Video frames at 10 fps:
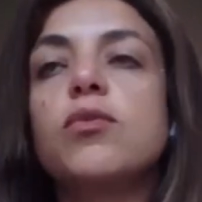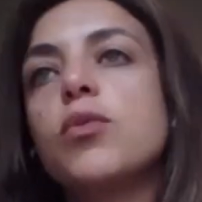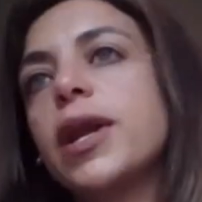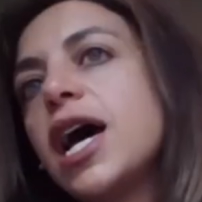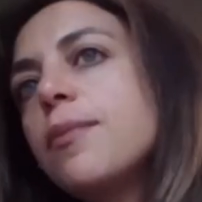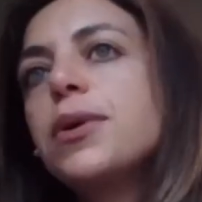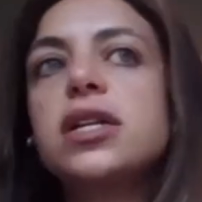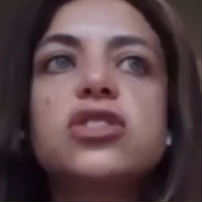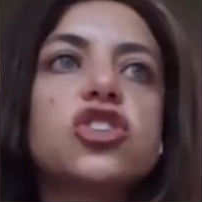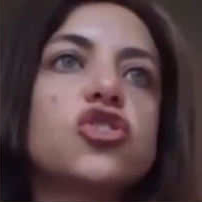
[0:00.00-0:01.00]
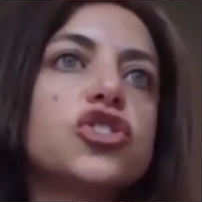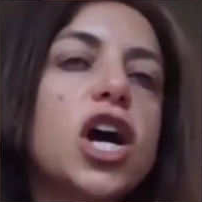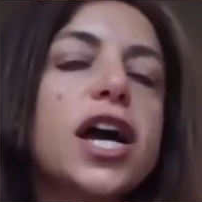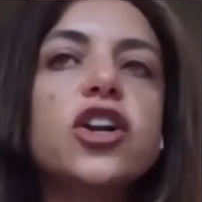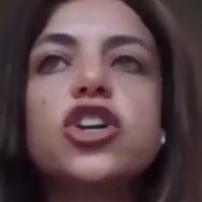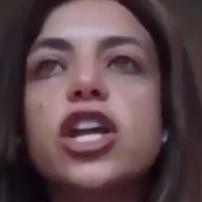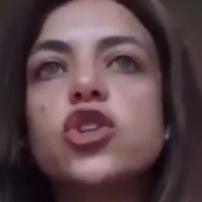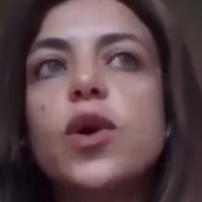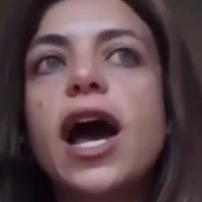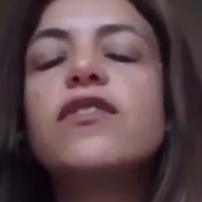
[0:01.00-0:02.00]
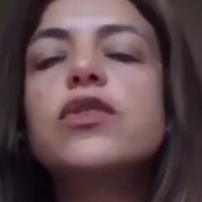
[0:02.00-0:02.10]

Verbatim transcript: and then the moment happens and you're tired and you